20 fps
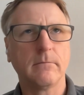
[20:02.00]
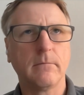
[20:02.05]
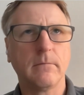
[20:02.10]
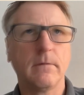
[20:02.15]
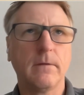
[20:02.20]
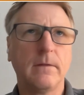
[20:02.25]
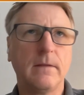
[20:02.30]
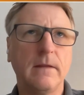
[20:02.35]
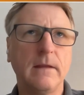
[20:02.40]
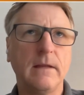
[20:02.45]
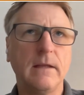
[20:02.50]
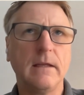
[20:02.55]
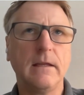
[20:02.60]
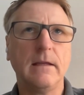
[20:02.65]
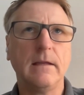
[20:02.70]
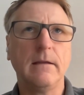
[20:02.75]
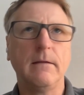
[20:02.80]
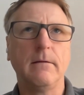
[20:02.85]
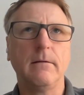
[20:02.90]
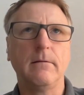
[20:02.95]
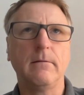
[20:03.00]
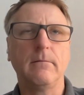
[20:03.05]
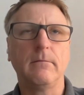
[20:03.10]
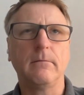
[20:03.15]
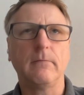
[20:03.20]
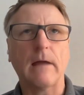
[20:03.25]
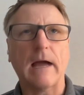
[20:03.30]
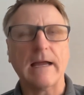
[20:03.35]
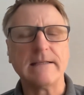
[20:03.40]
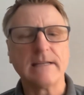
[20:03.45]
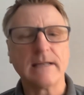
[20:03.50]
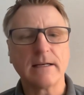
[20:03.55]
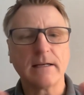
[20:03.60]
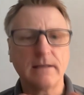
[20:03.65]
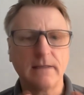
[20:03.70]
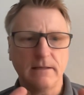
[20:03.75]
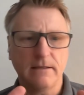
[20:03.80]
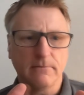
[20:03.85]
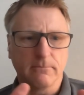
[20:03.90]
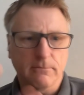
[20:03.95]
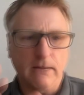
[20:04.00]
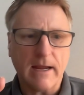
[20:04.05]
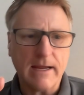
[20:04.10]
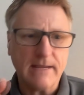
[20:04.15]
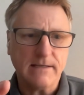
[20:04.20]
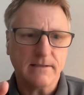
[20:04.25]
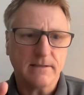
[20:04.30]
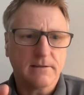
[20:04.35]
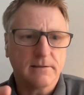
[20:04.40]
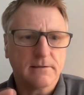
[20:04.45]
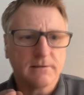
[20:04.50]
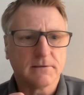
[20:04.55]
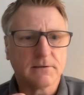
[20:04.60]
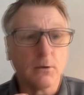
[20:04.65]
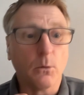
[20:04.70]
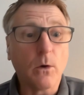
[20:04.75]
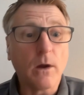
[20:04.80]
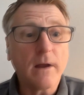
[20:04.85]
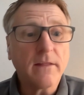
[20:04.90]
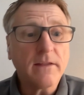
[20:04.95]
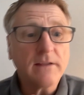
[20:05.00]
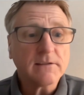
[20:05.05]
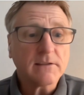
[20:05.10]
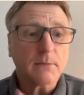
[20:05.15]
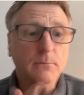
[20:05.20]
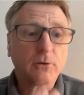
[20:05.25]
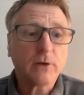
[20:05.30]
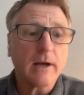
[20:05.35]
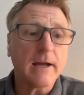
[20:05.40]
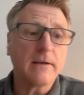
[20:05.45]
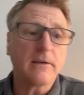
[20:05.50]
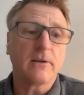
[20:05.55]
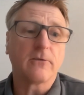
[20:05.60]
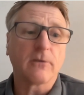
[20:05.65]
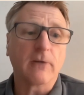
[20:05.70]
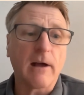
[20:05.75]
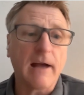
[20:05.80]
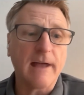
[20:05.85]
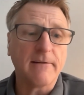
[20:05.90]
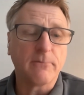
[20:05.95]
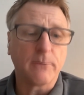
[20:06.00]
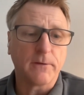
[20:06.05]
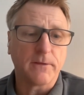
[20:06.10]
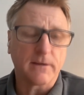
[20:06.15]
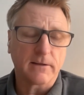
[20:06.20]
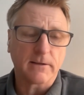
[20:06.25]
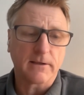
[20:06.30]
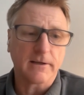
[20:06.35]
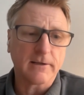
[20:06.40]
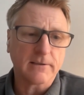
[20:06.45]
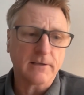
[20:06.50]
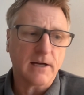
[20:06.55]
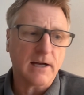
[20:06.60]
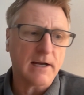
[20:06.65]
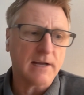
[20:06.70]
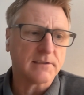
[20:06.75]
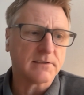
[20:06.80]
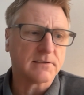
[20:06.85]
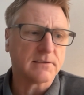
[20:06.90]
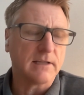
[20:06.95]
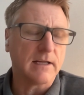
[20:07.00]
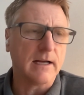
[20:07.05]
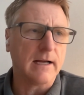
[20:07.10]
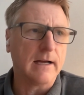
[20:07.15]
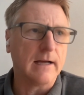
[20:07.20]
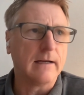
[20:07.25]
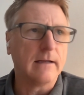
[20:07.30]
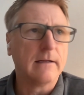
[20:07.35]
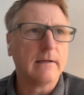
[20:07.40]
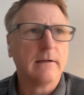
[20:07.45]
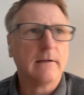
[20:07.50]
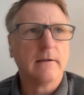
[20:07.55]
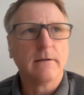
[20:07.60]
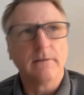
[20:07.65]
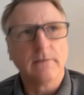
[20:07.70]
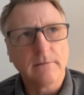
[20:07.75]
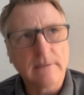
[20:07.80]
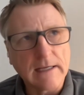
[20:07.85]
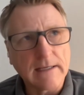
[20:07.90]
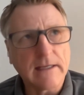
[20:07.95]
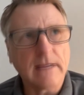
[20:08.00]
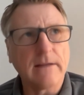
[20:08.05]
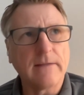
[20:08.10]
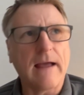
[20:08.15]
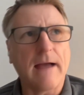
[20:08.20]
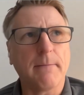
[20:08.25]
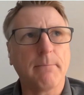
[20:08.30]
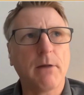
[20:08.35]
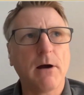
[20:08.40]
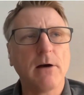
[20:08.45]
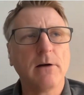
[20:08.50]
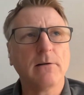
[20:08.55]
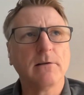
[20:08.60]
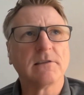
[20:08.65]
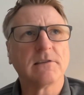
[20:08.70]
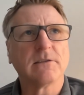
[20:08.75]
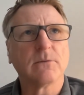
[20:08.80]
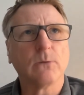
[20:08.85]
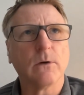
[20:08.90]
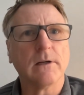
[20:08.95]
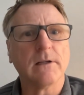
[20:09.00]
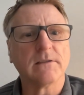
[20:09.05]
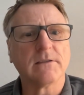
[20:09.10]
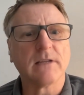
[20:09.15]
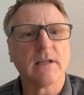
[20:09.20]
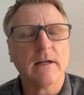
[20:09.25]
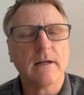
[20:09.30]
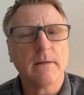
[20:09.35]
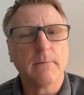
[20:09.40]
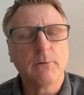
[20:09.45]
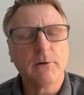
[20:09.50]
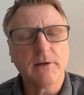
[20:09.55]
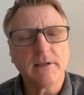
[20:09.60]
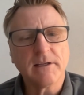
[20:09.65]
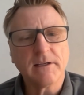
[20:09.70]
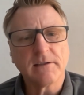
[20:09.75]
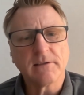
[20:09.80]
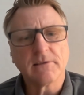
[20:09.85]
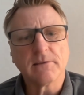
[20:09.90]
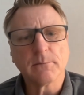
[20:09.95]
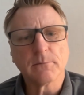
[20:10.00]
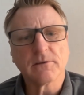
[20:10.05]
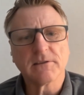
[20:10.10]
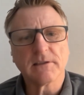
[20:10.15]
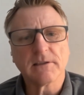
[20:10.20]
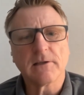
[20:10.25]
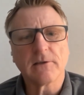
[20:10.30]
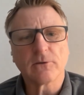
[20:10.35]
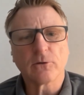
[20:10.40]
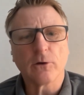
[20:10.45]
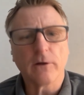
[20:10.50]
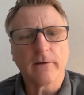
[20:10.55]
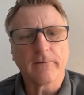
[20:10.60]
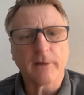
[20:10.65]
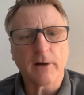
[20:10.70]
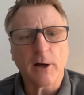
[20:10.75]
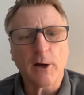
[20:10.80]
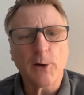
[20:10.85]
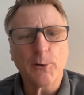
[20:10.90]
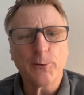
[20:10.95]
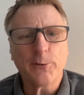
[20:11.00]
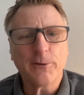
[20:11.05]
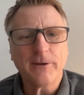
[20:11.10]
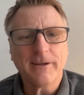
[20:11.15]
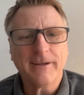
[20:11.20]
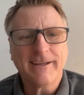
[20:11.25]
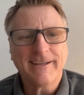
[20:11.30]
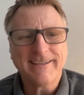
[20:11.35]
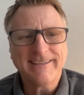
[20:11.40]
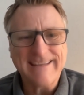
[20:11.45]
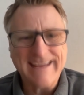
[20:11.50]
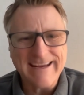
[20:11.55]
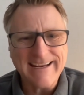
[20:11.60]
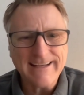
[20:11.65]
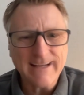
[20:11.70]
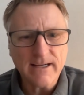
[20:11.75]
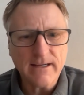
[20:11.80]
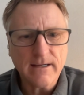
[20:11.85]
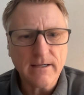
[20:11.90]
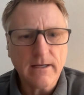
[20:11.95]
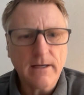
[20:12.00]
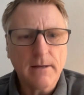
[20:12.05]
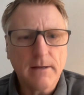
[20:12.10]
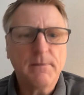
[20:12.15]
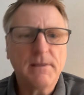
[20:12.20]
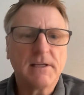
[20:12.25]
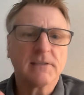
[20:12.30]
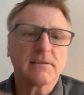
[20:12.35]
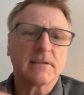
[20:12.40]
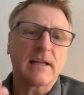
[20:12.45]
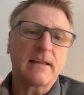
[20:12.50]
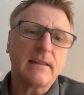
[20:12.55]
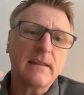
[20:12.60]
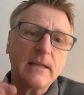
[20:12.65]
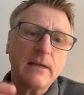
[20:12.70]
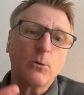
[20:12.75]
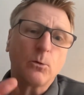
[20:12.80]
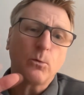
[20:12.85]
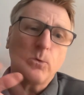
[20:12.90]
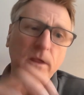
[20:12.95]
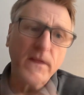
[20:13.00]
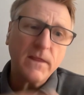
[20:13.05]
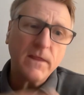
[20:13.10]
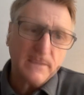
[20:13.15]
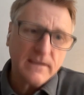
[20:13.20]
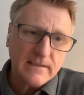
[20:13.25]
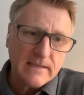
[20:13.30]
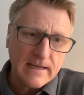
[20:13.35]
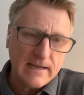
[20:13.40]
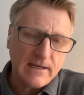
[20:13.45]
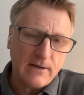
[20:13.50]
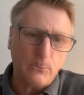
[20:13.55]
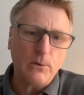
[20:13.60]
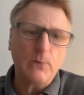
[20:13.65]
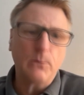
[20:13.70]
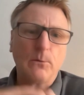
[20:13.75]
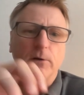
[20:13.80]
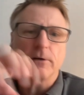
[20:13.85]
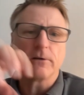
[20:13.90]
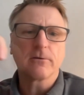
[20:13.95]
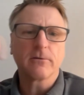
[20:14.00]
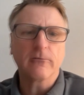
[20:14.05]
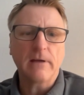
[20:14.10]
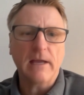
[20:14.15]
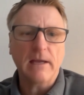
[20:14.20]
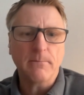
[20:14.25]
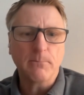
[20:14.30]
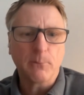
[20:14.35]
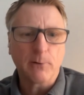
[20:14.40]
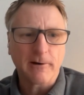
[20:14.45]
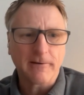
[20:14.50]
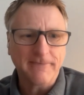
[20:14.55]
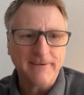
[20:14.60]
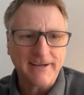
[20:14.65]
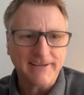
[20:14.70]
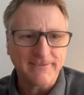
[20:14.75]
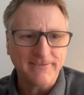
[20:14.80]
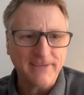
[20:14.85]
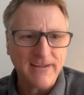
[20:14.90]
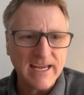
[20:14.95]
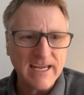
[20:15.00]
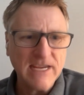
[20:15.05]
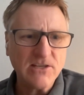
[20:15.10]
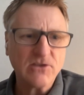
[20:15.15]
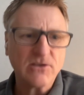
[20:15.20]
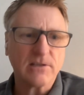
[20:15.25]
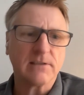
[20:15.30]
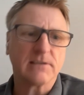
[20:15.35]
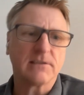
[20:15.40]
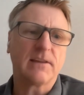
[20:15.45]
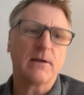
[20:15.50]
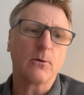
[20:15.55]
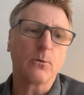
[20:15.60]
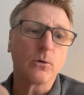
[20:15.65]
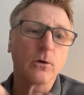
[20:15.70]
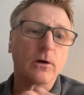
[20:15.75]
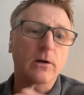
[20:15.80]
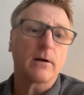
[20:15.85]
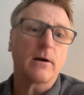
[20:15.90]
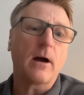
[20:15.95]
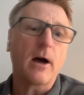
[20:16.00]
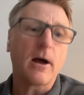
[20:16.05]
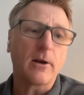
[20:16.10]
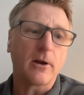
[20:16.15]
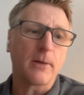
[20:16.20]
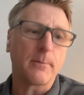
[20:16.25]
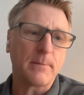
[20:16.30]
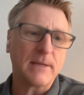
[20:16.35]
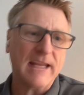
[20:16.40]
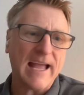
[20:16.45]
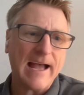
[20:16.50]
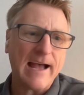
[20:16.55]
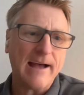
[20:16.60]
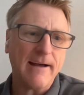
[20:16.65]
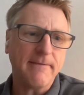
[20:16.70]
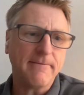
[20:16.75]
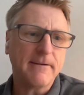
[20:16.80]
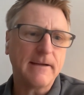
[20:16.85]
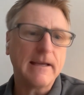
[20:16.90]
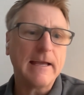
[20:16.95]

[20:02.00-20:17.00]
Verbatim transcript: the identity right so one of the things i'm trying to drive with the claritas uh, taking that post was putting consumers in control of their own data because I think with data, we will create more effective agents that work on our behalf.